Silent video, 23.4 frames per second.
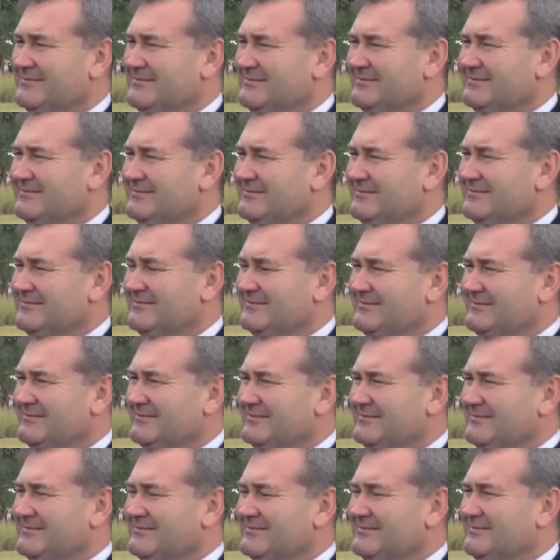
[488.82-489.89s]

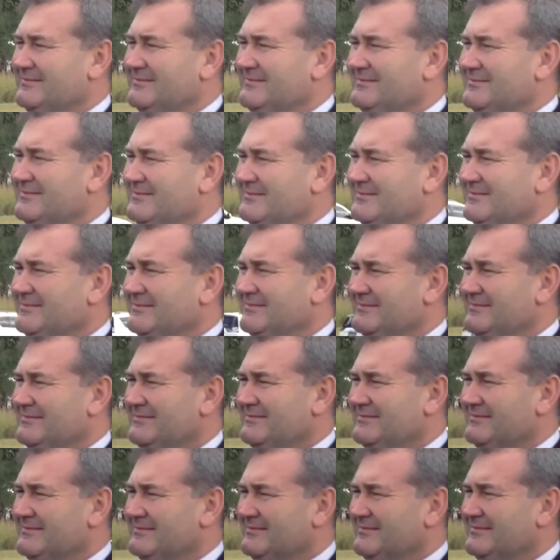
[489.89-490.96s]

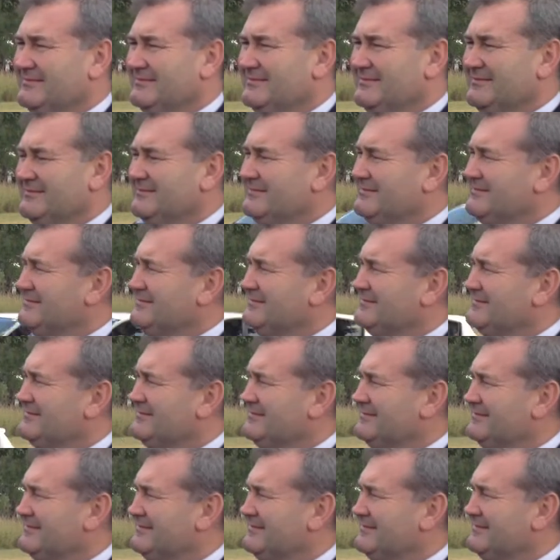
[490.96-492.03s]

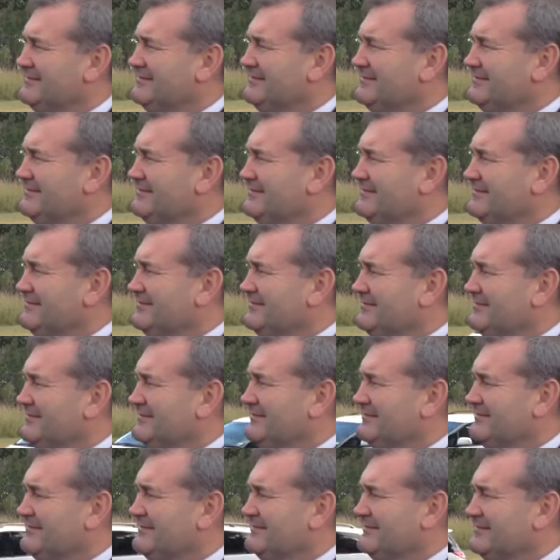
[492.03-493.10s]

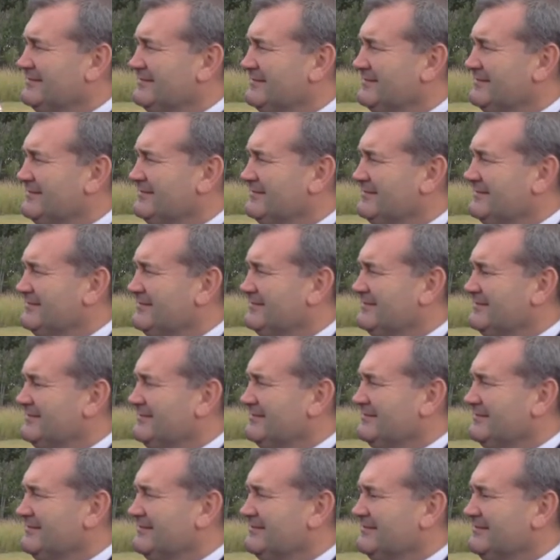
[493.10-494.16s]

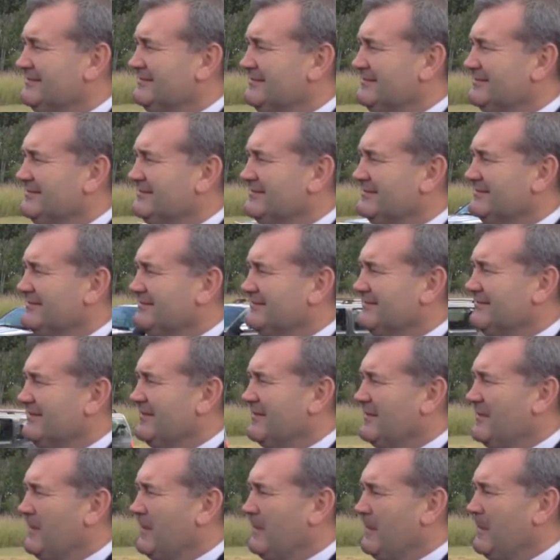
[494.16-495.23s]

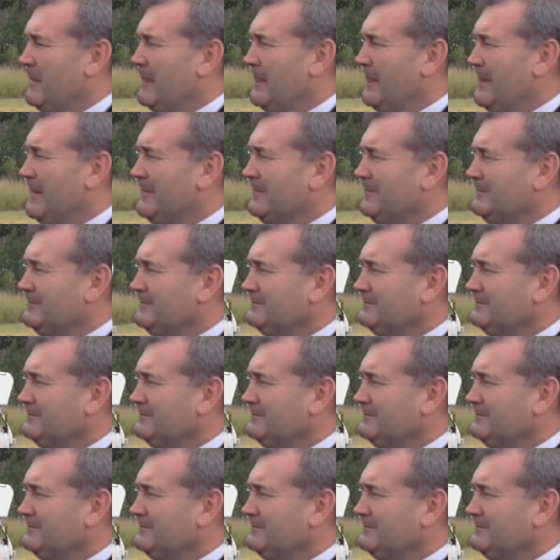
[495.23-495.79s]
No words are spoken by the person on screen.